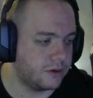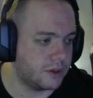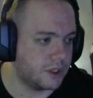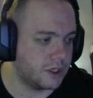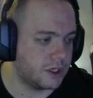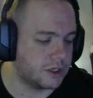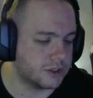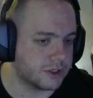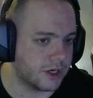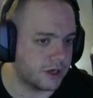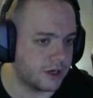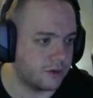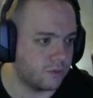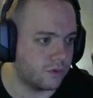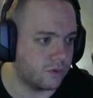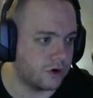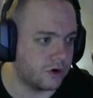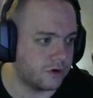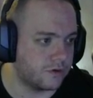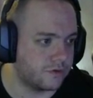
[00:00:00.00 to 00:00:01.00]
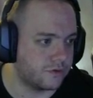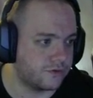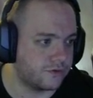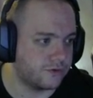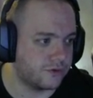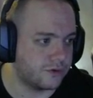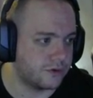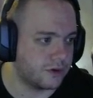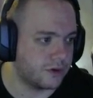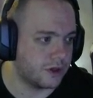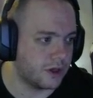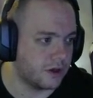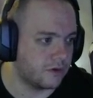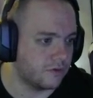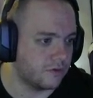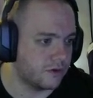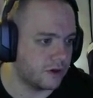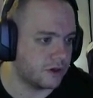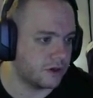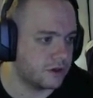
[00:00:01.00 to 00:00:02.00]
last game of the
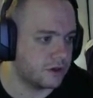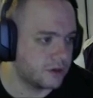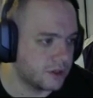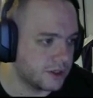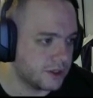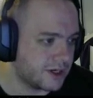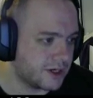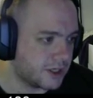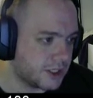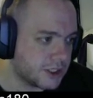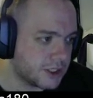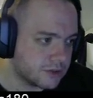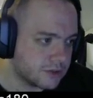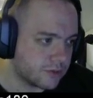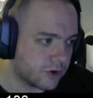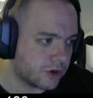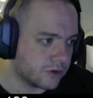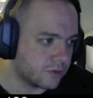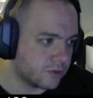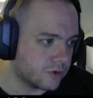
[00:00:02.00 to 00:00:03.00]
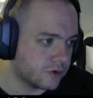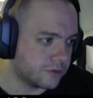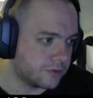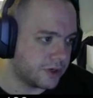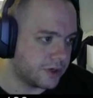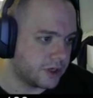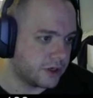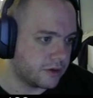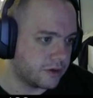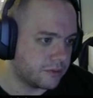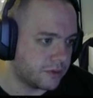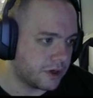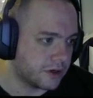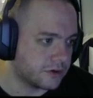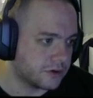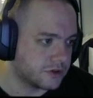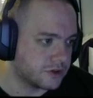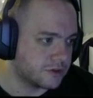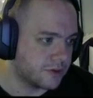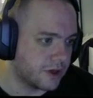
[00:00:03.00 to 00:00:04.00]
evening tomorrow will be
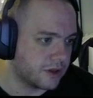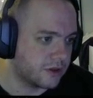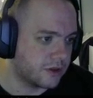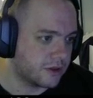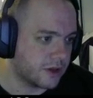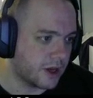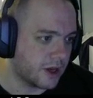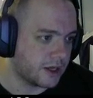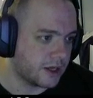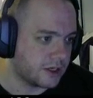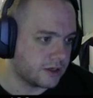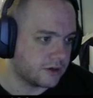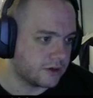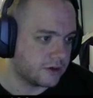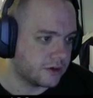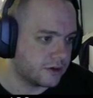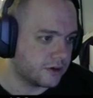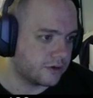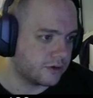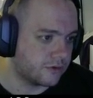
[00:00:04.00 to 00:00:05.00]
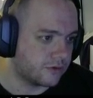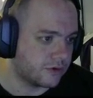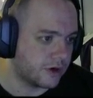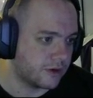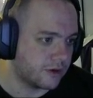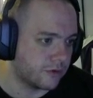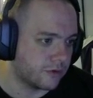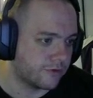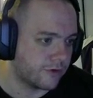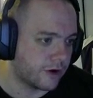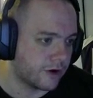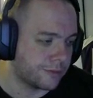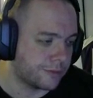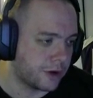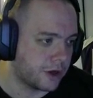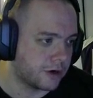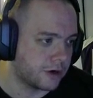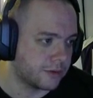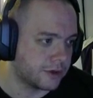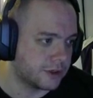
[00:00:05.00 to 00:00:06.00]
Michael Smith and Raymond van
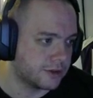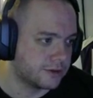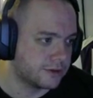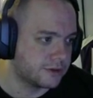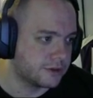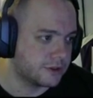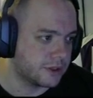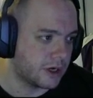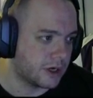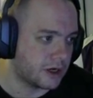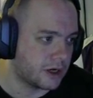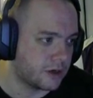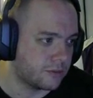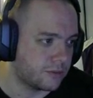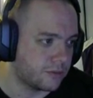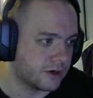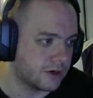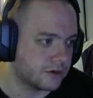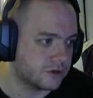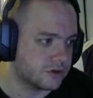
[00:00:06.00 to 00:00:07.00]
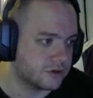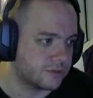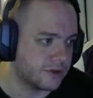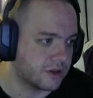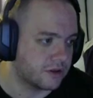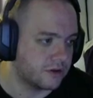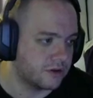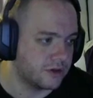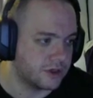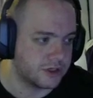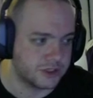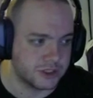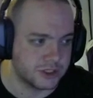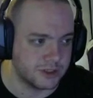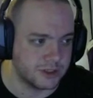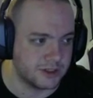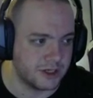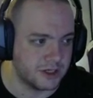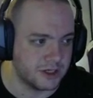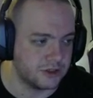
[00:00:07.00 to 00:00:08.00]
Barneveld. Michael Smith nursing
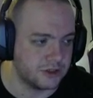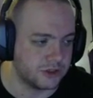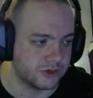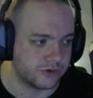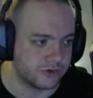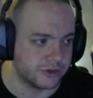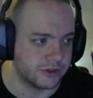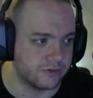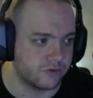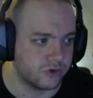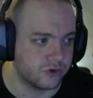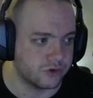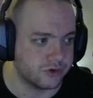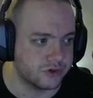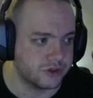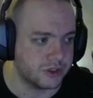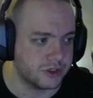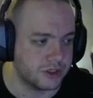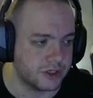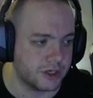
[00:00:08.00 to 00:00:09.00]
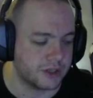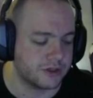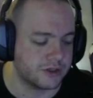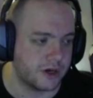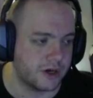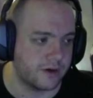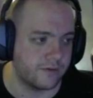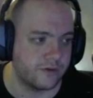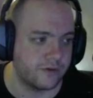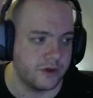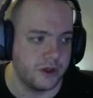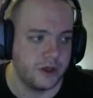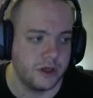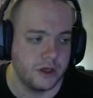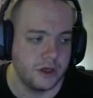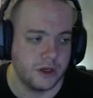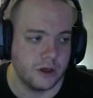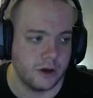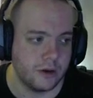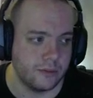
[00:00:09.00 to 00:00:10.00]
an injury, of course. He had to have
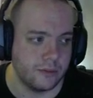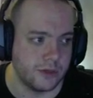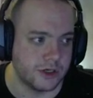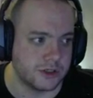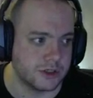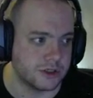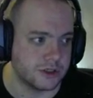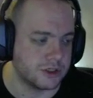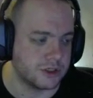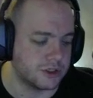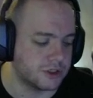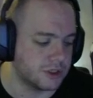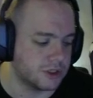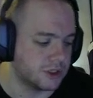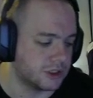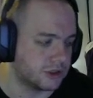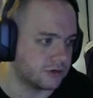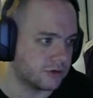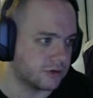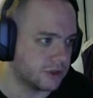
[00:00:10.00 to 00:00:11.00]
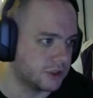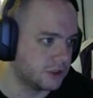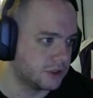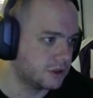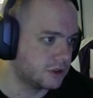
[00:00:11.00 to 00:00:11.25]
emergency surgery